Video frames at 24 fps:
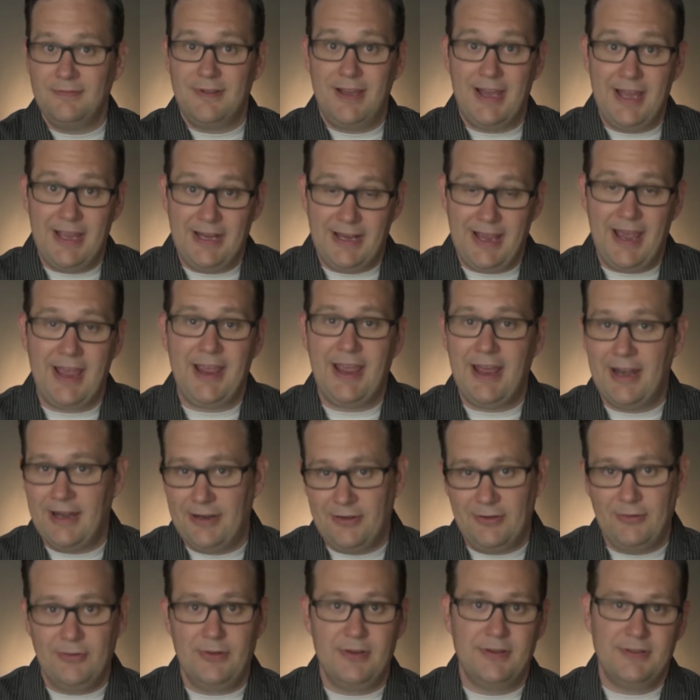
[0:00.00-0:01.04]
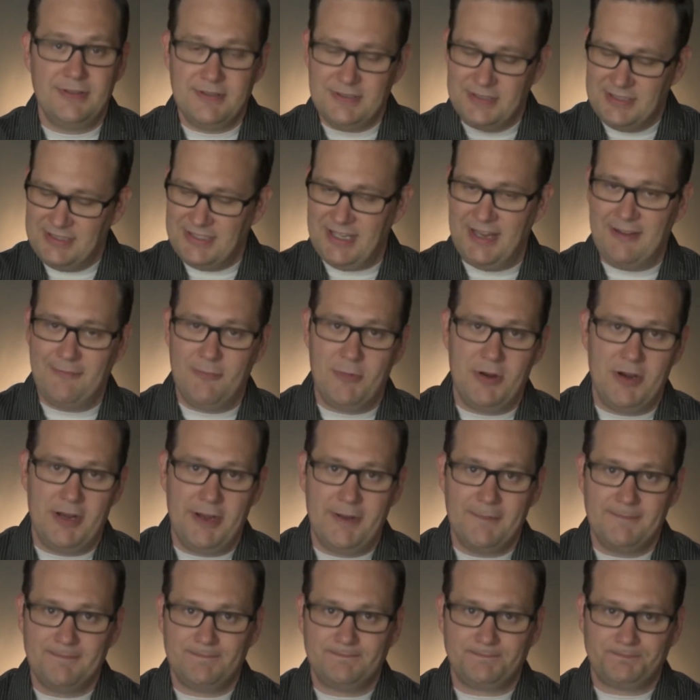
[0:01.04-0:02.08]
I got to do it, save
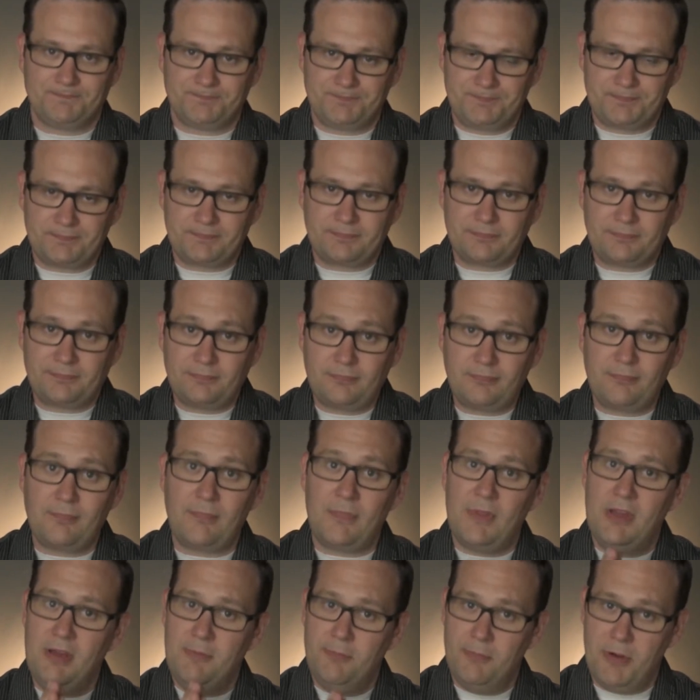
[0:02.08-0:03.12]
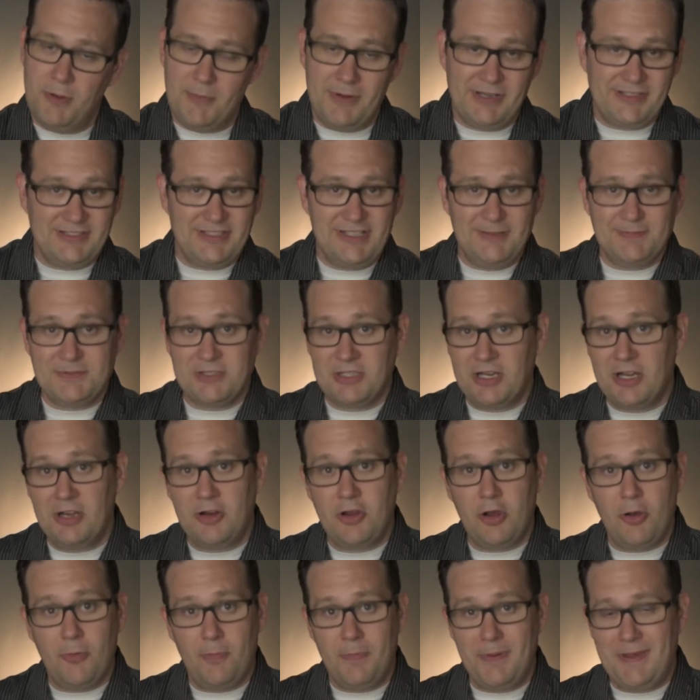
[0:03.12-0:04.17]
money. But my tips are going to
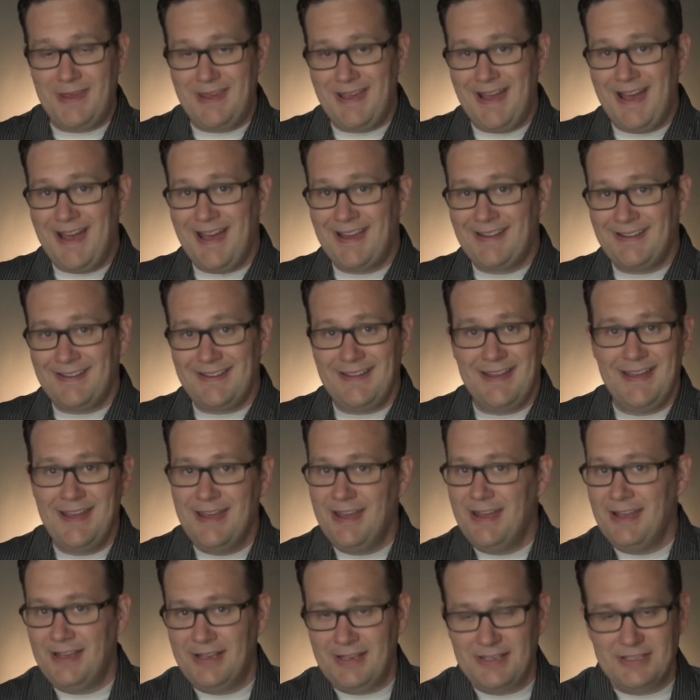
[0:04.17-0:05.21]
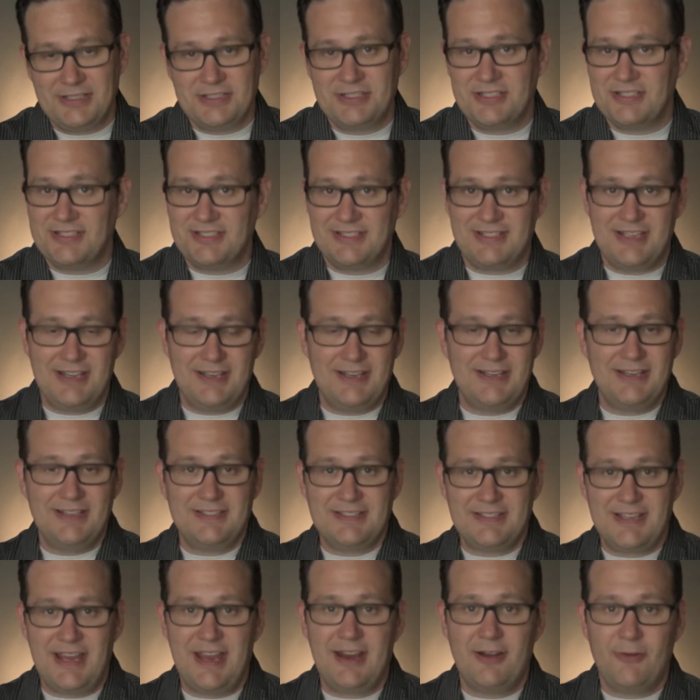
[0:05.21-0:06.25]
go beyond just
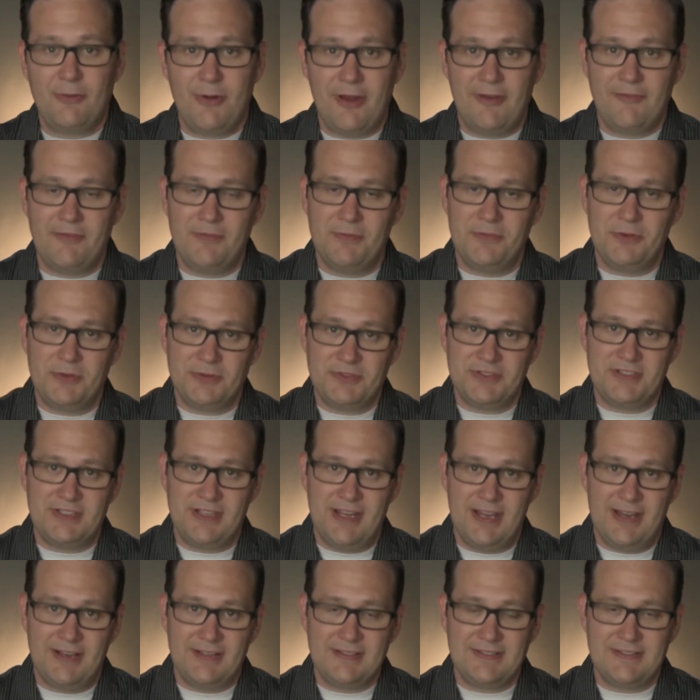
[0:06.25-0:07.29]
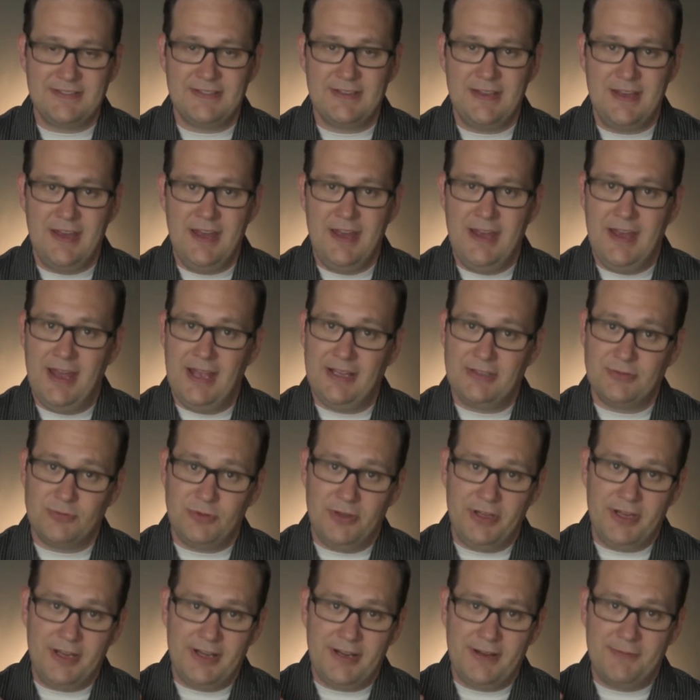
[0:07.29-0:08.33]
staying away from those snacks. It's
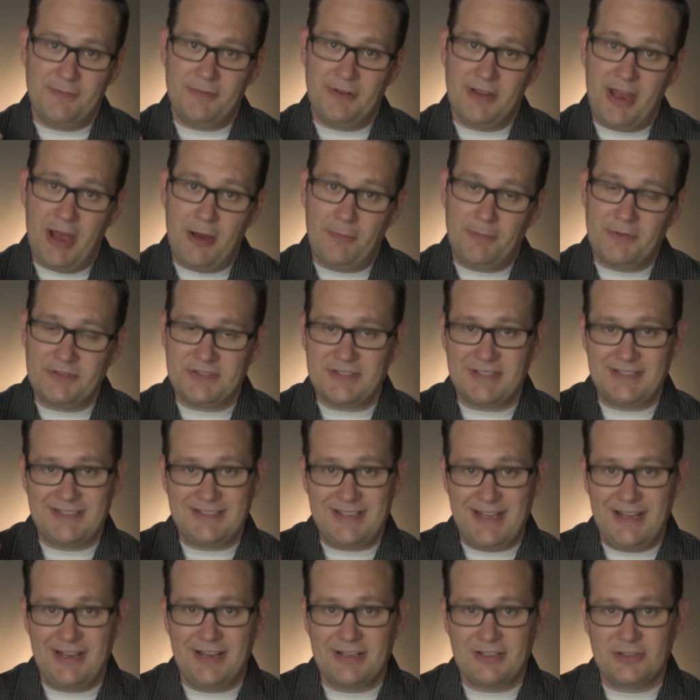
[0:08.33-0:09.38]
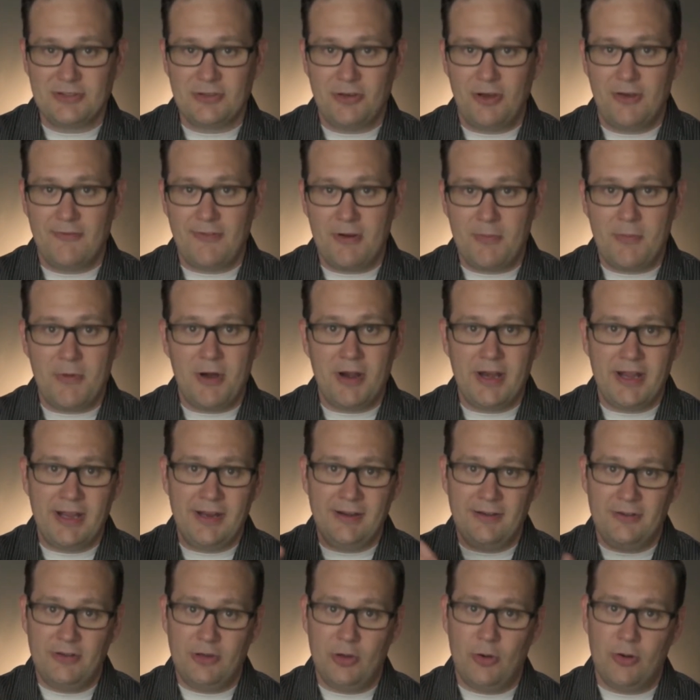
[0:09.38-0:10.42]
really going to help us to take control of our money,
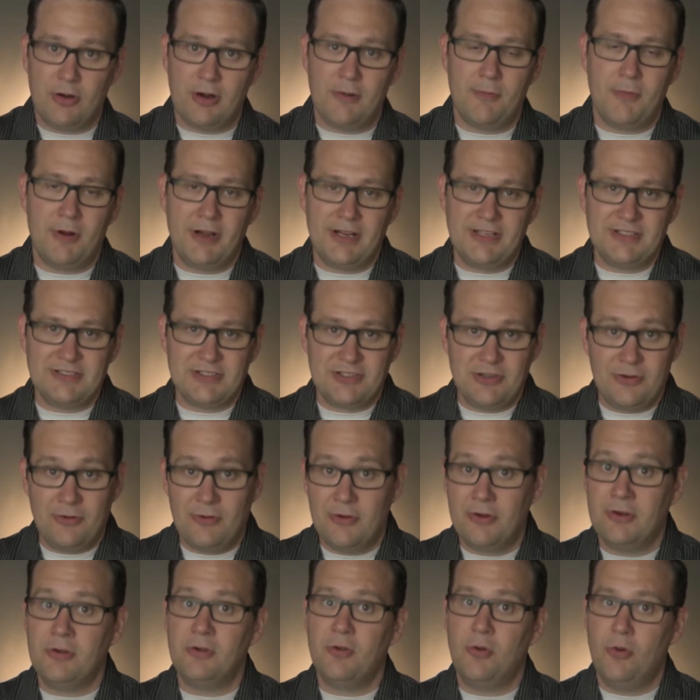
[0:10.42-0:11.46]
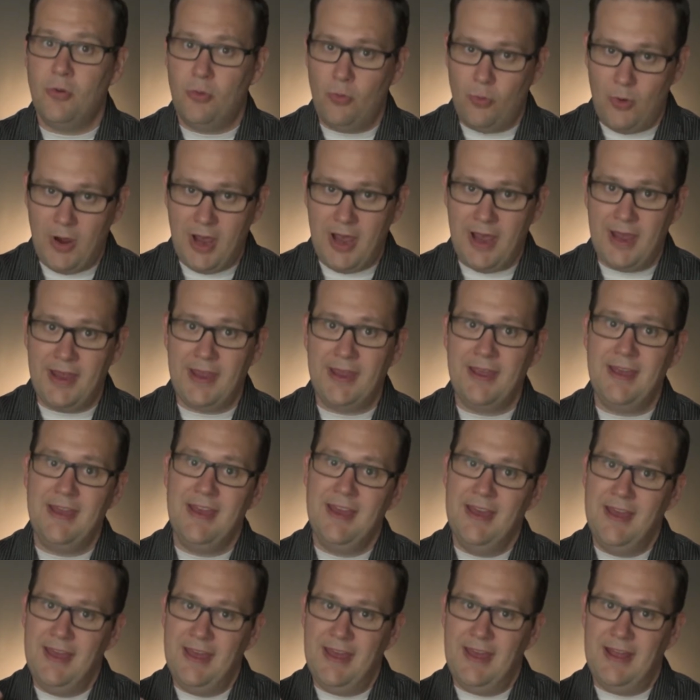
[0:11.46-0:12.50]
know what our money's doing, why,
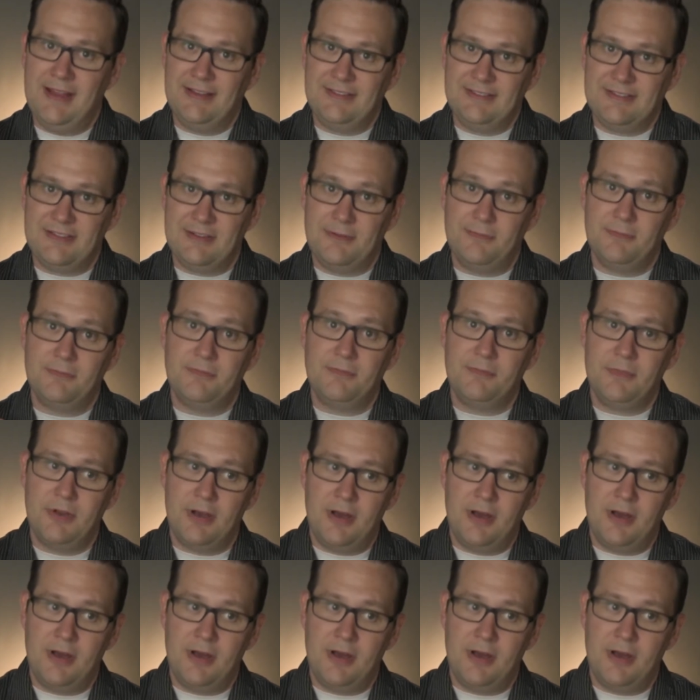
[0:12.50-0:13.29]
and some